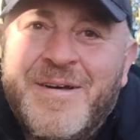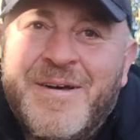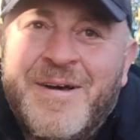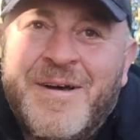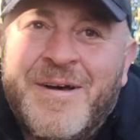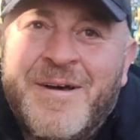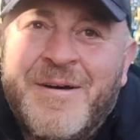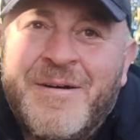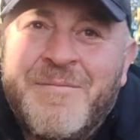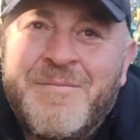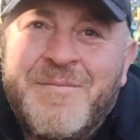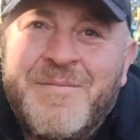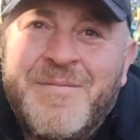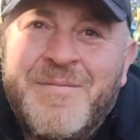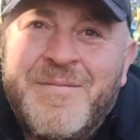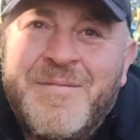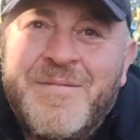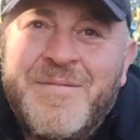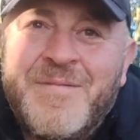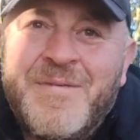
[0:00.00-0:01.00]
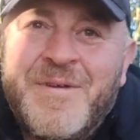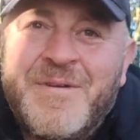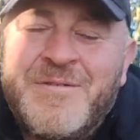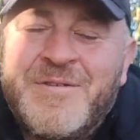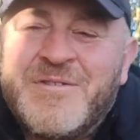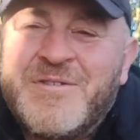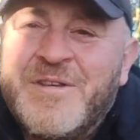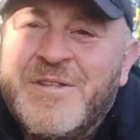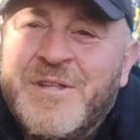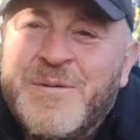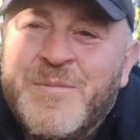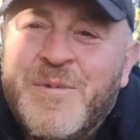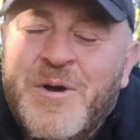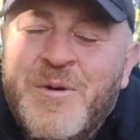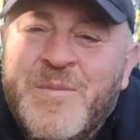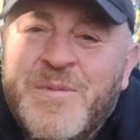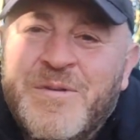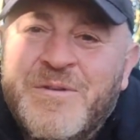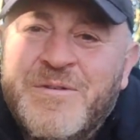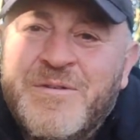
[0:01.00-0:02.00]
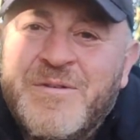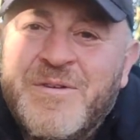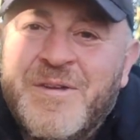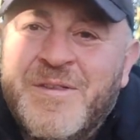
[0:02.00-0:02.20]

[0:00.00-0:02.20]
and just in the moment.